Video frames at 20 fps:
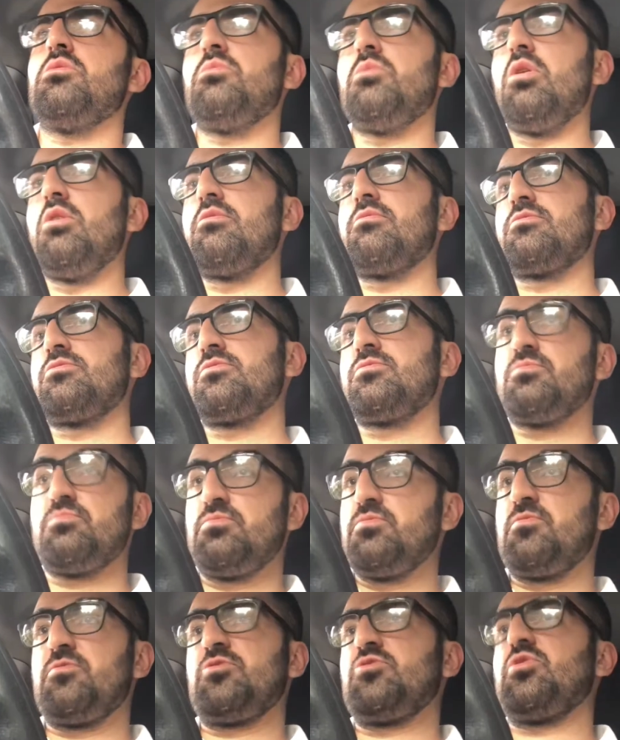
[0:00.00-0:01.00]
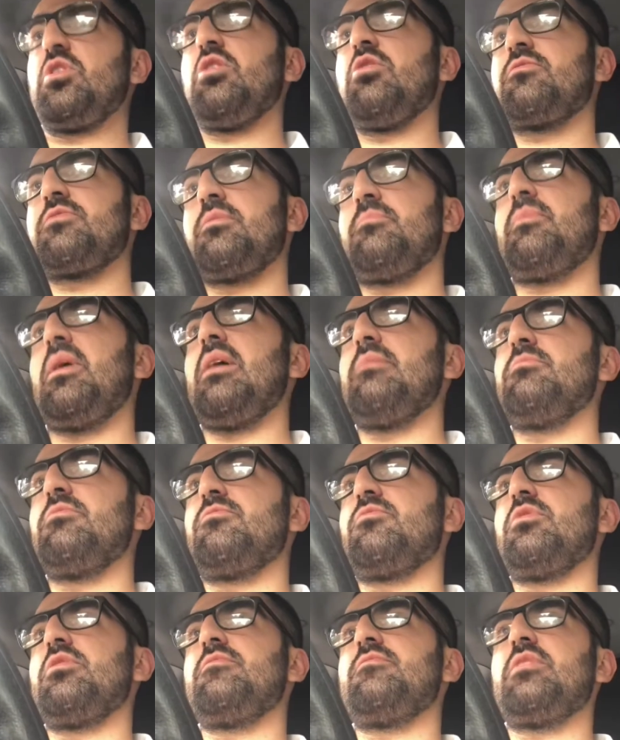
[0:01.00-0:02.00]
Well, straight off the bat,
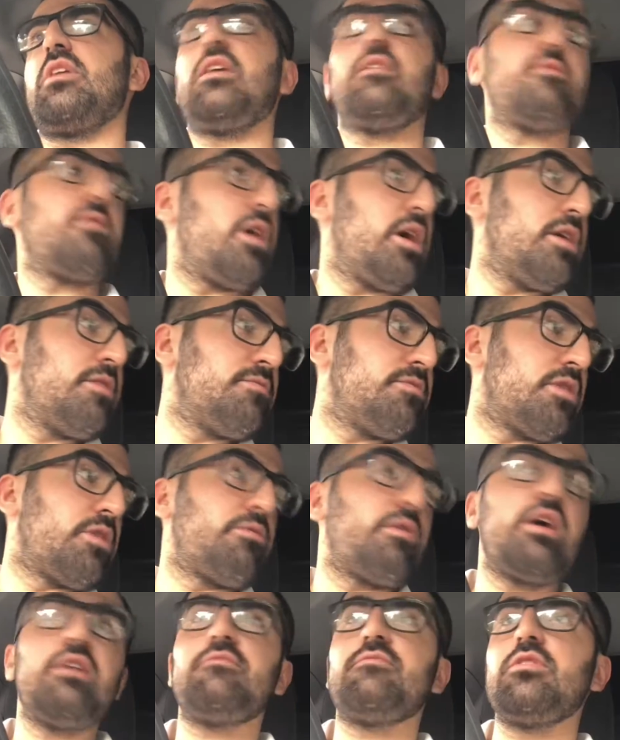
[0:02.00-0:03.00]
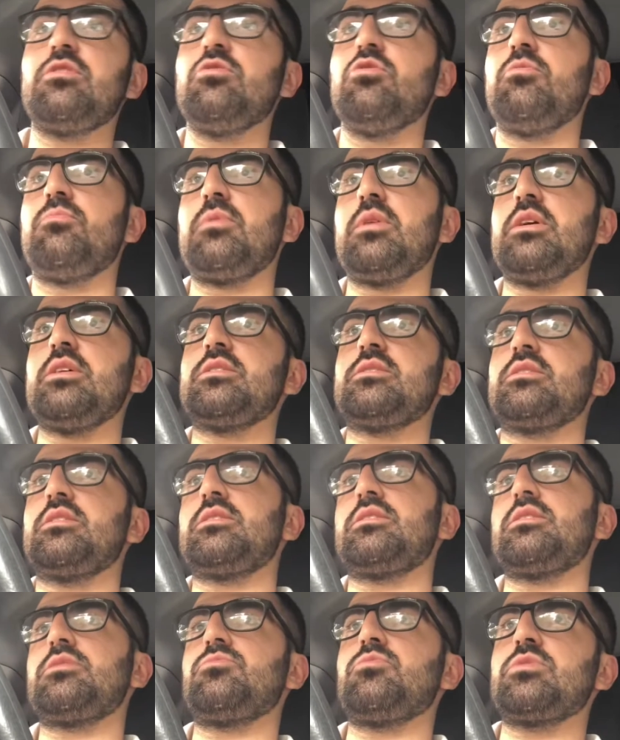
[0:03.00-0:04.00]
before even I, I even arrive at your place,
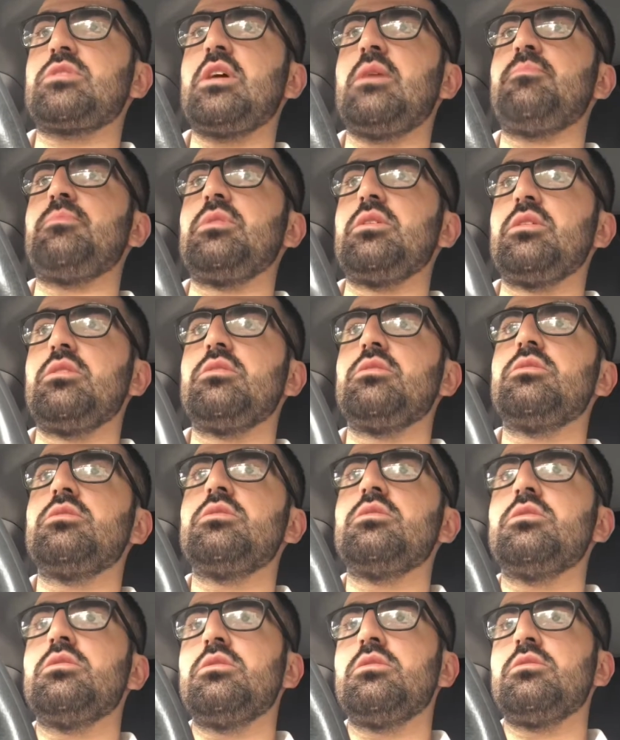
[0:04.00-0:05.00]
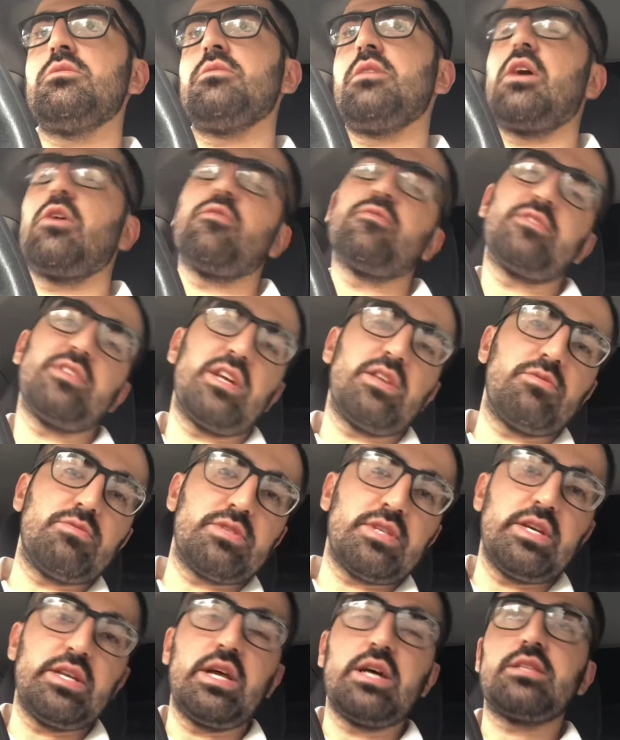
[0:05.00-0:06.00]
this is what's happening. Obviously I
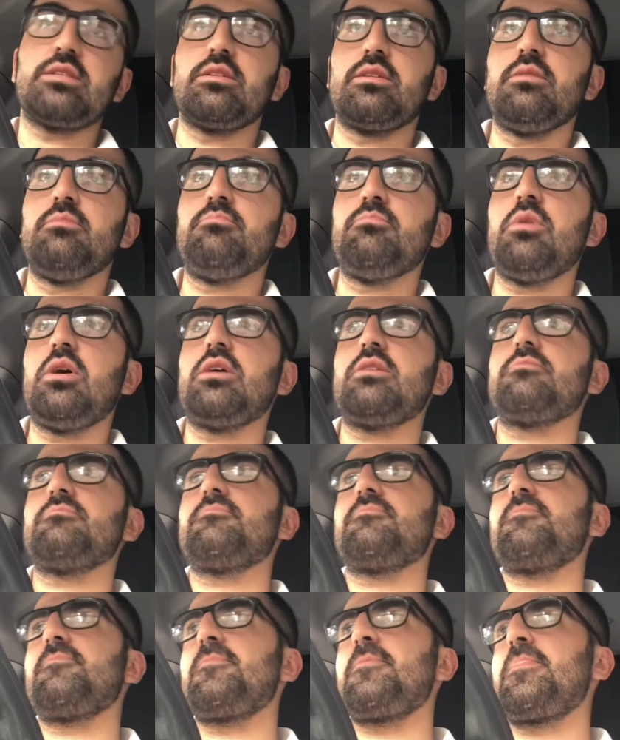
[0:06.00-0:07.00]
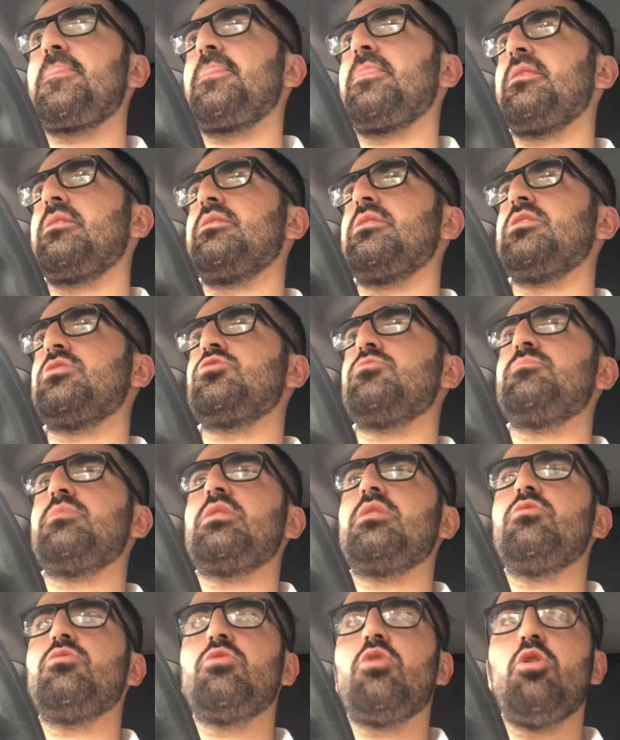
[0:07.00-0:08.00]
don't say that to them, but it should
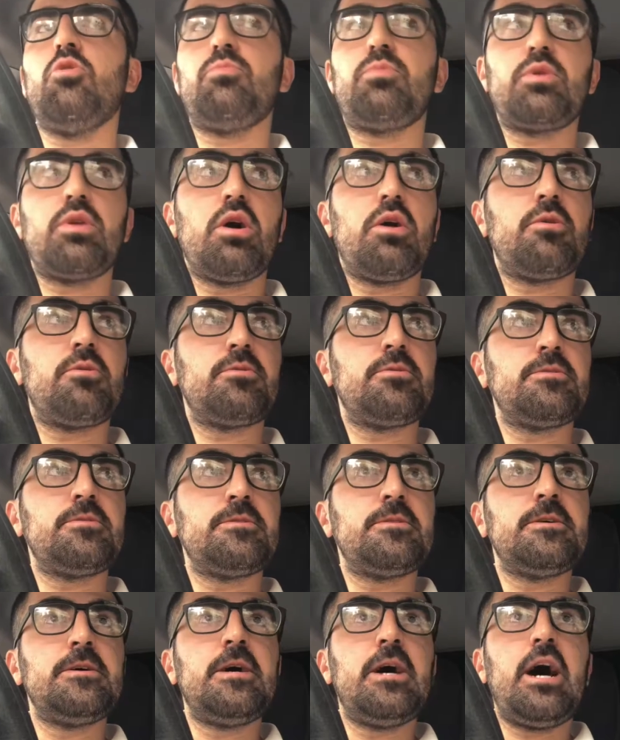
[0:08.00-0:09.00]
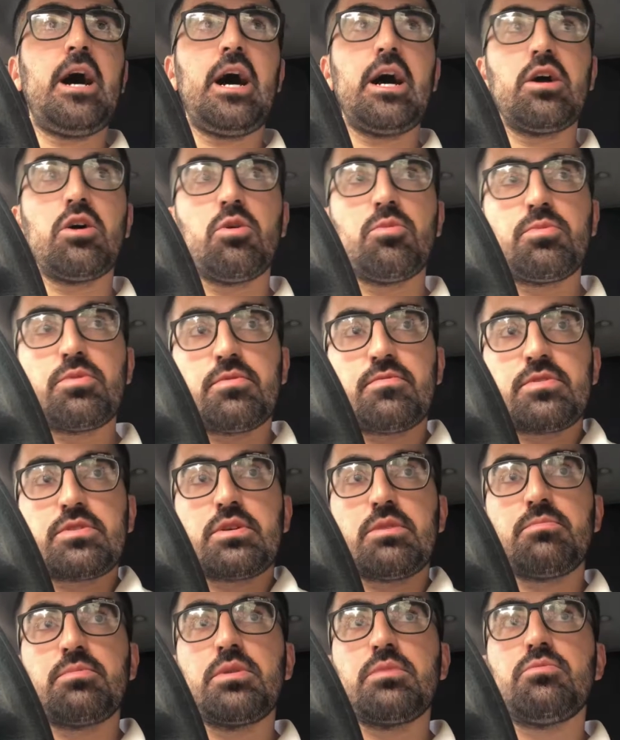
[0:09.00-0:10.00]
be a little opener, eye opener for
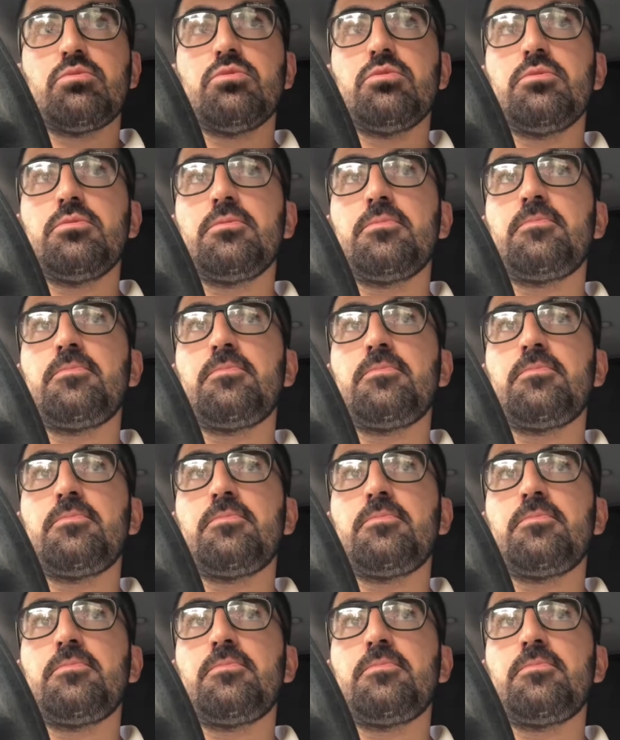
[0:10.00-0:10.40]
some people.